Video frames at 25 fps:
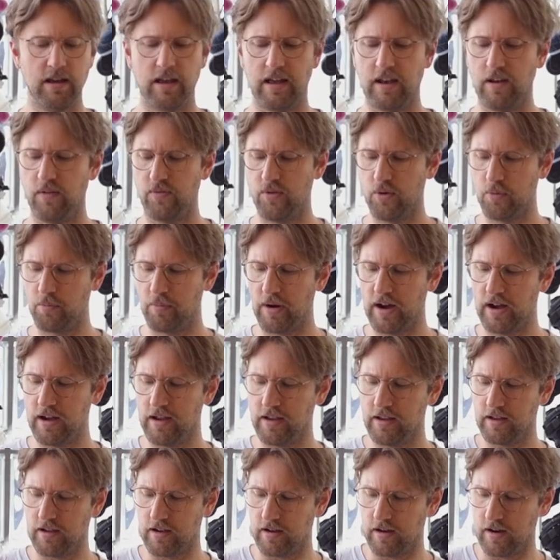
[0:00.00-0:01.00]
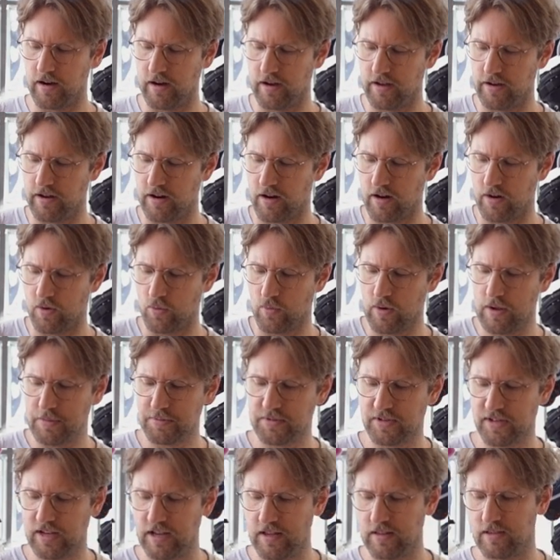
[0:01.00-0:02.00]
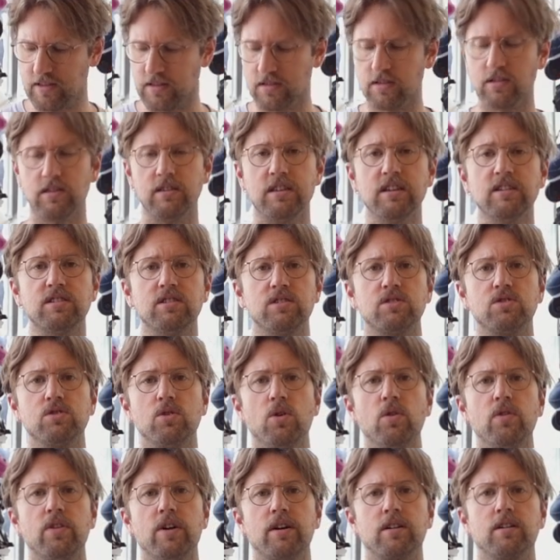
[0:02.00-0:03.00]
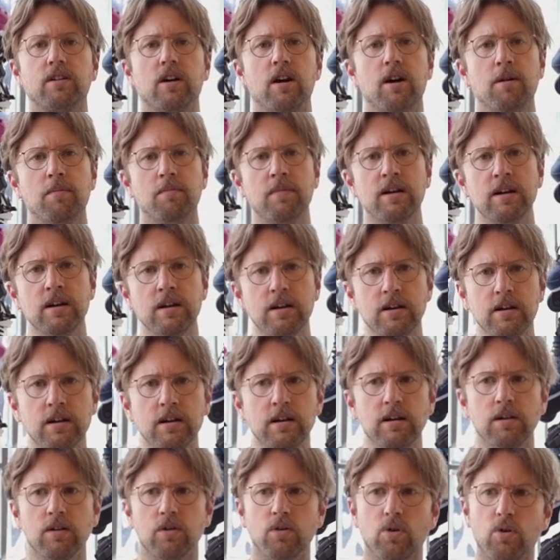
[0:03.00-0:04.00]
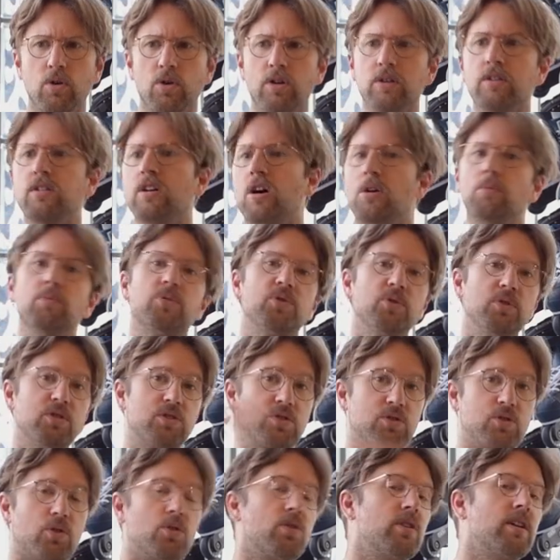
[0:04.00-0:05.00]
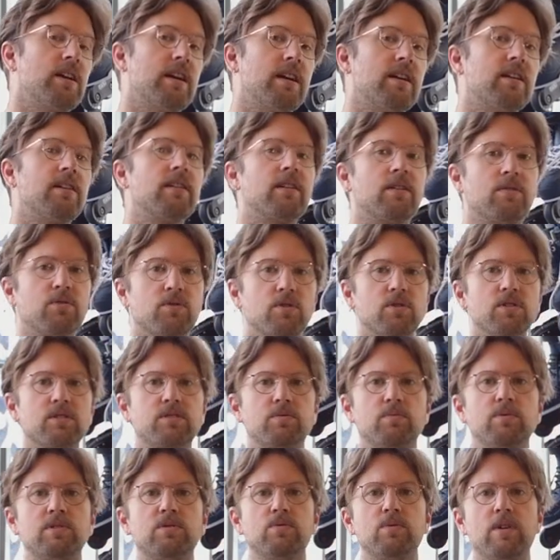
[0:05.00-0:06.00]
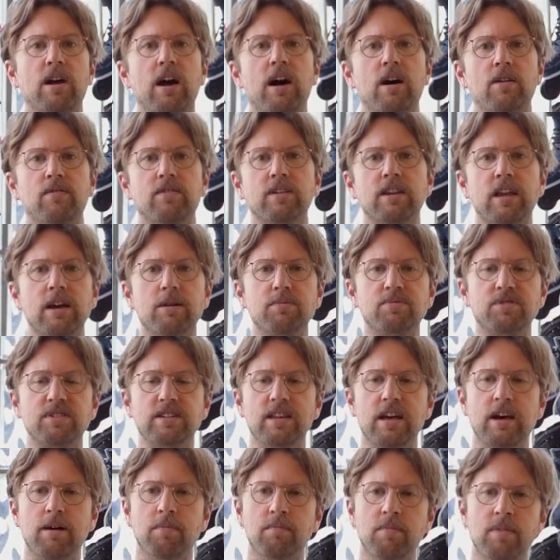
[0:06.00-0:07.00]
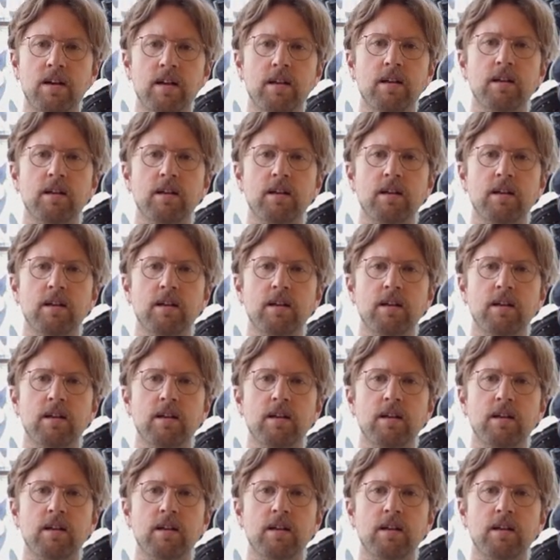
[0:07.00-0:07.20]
And if you buy on our website, thisissoul.com, or come to the store here, of course, which we have in Amsterdam,